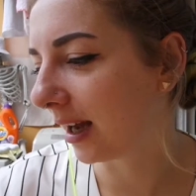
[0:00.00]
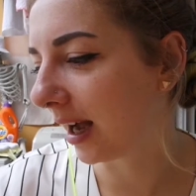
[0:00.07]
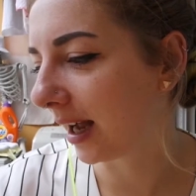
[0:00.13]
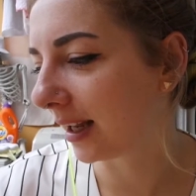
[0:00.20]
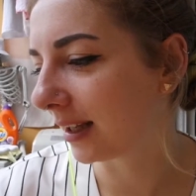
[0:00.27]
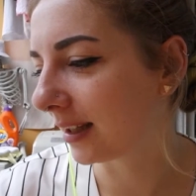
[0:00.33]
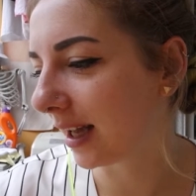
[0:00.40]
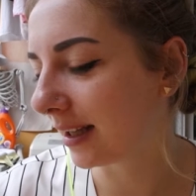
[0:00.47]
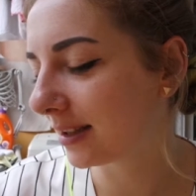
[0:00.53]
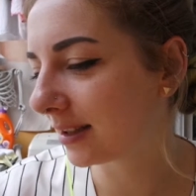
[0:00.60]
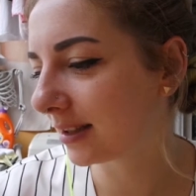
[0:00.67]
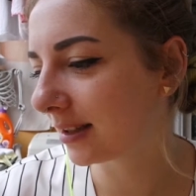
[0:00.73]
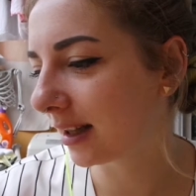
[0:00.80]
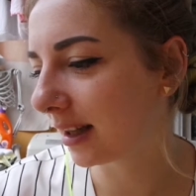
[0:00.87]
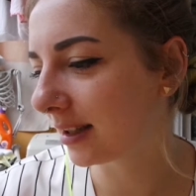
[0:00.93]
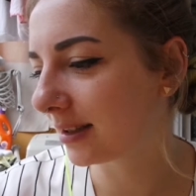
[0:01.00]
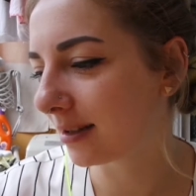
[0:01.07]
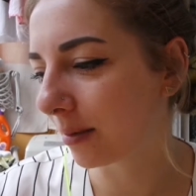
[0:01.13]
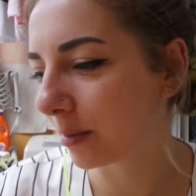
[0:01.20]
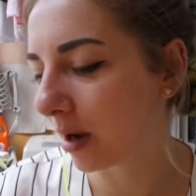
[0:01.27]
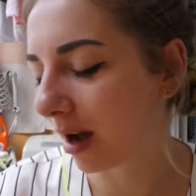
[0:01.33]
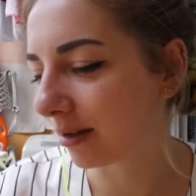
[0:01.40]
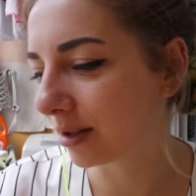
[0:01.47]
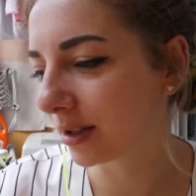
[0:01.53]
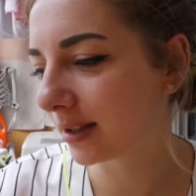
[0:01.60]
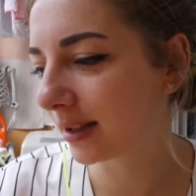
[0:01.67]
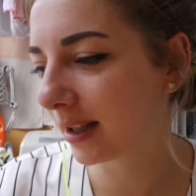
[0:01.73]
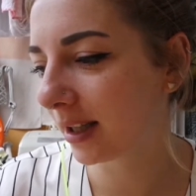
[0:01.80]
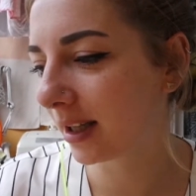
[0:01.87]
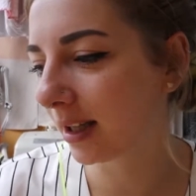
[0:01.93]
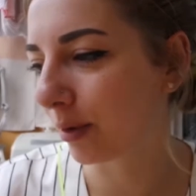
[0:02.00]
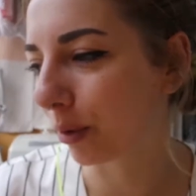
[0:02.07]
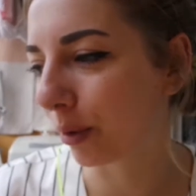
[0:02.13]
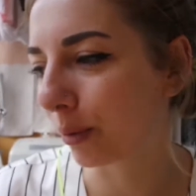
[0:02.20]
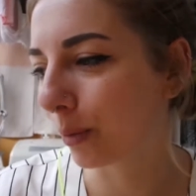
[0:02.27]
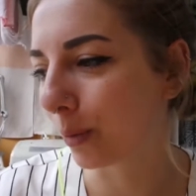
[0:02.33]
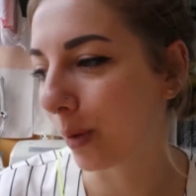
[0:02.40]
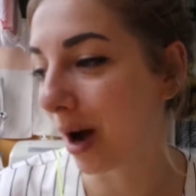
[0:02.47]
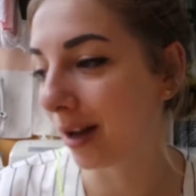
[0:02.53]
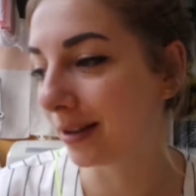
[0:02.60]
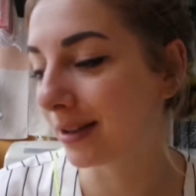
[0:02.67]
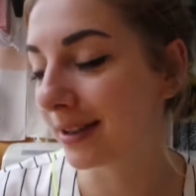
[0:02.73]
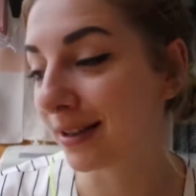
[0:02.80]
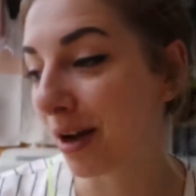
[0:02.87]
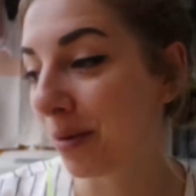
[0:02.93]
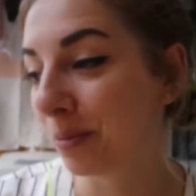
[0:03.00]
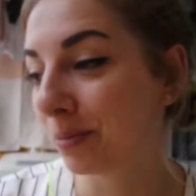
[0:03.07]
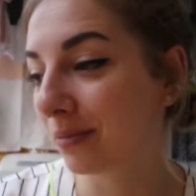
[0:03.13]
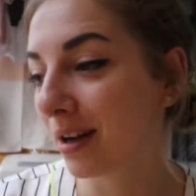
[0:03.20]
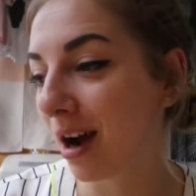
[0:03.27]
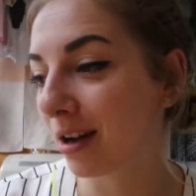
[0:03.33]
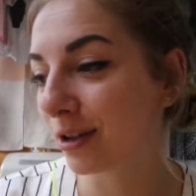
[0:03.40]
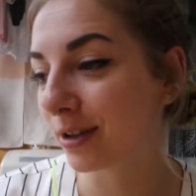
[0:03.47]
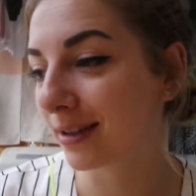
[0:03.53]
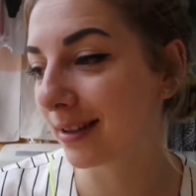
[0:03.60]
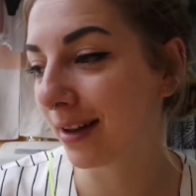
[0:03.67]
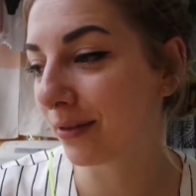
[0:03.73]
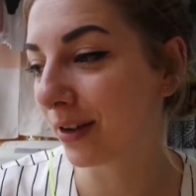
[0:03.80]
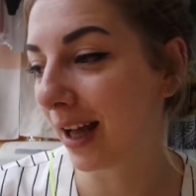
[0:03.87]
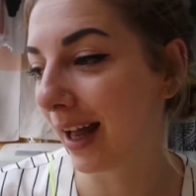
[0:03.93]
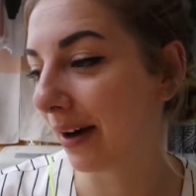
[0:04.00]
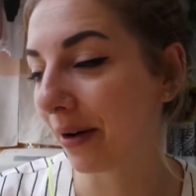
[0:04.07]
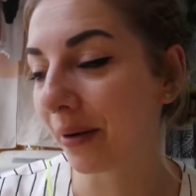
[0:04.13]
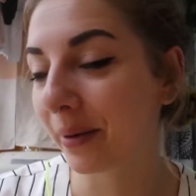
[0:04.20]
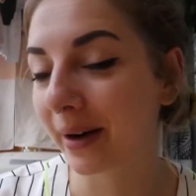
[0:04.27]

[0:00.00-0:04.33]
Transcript: I guess subconsciously or on some conscious level, I don't know,